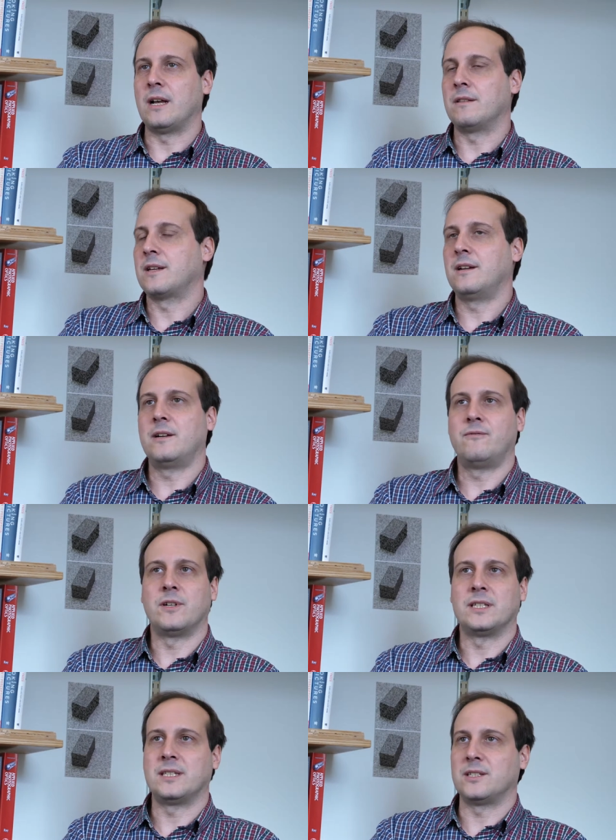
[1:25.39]
healthcare,
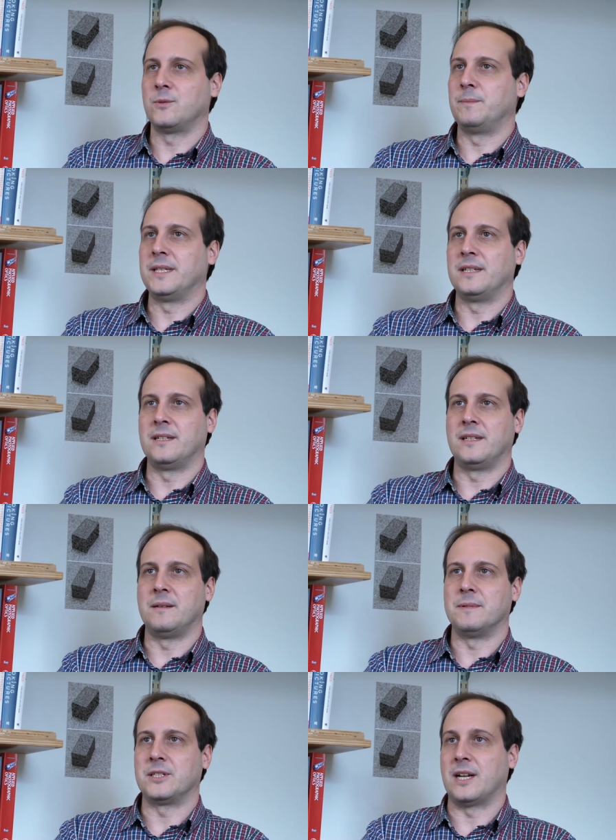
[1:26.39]
for instance, will be
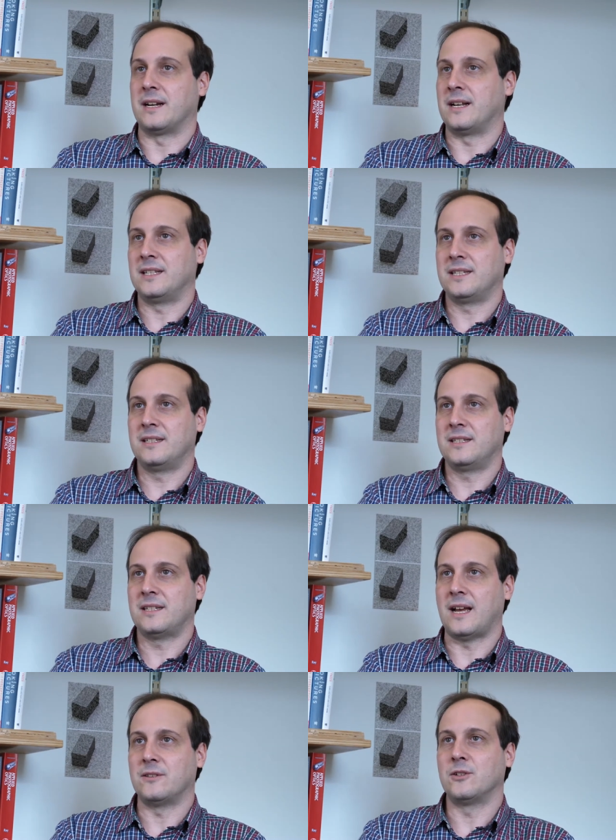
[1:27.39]
image
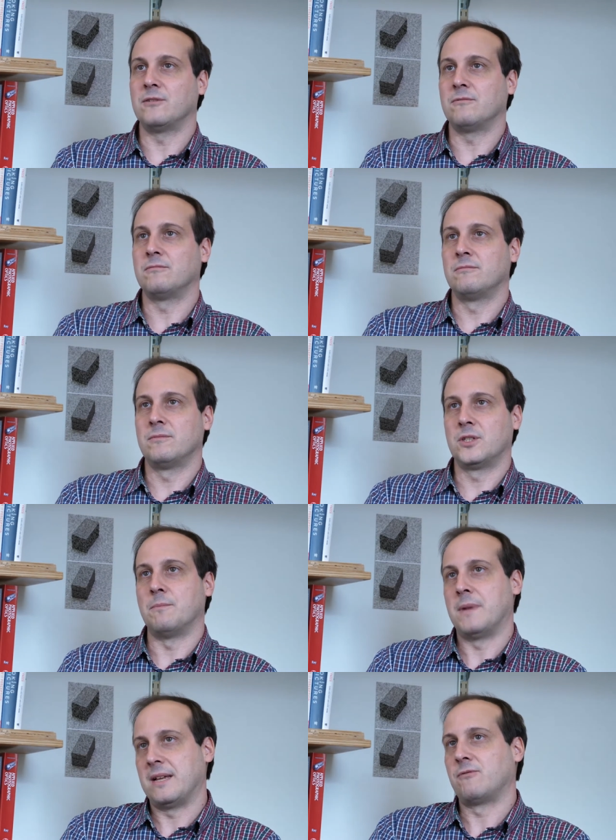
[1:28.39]
analysis. I don't, so
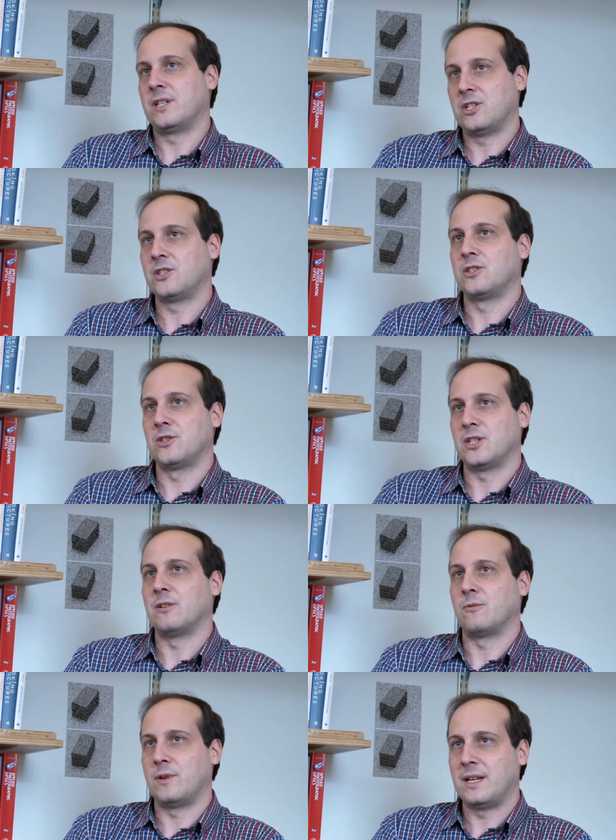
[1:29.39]
my research
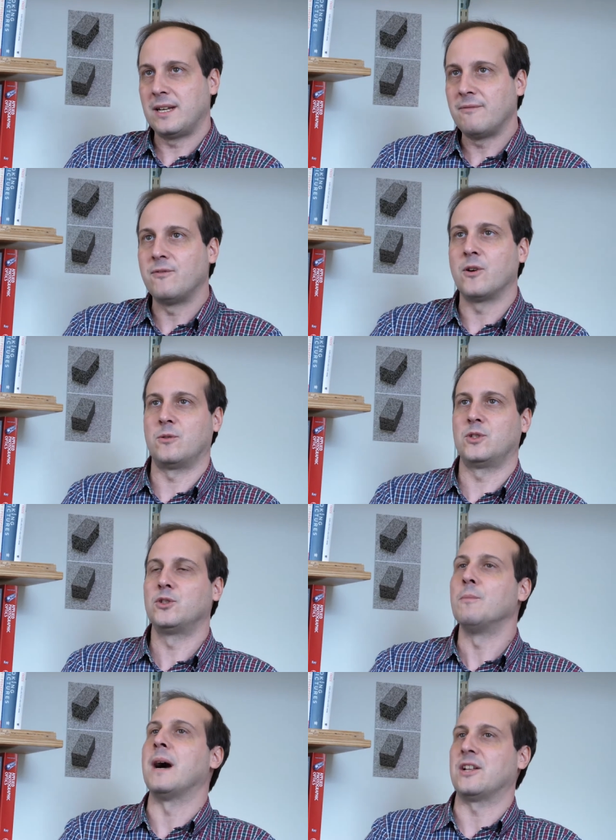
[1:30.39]
doesn't really focus
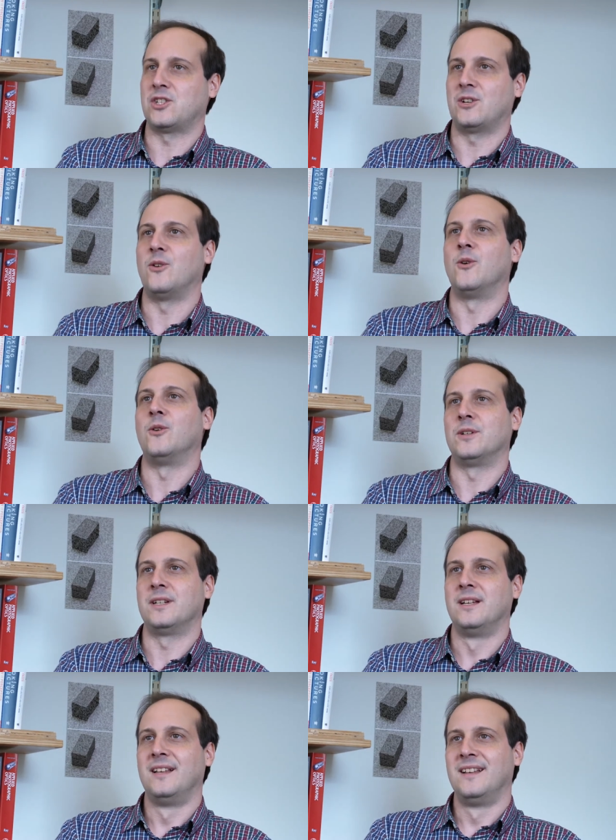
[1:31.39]
too much on